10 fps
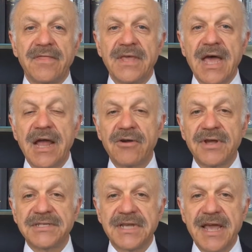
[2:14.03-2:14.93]
The
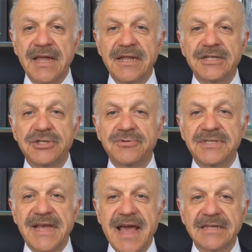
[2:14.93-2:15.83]
IRS can't issue
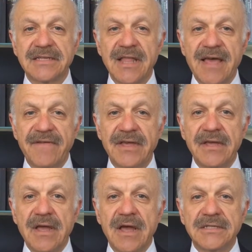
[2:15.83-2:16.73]
a tax
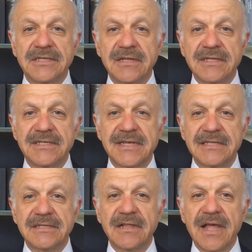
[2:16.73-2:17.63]
levy until it
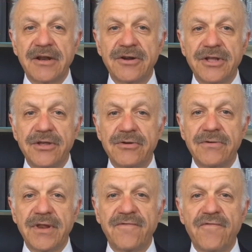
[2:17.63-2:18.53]
sends a letter to
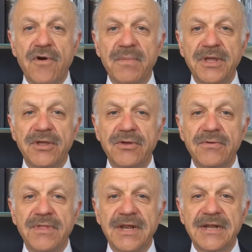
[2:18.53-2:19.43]
you informing
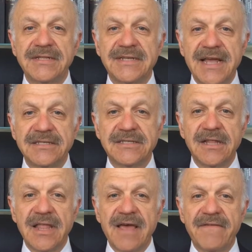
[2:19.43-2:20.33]
you that it intends
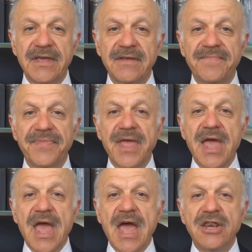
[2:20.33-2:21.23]
to levy
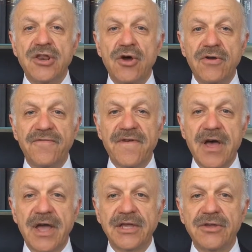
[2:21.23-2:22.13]
and
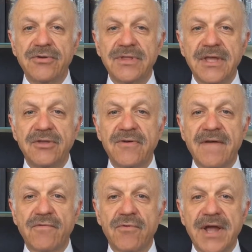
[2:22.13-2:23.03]
notifying you that you
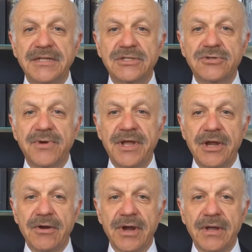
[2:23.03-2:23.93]
have a right to a
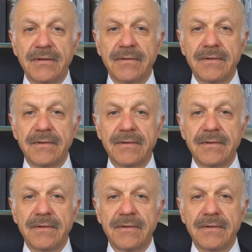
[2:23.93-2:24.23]
hearing.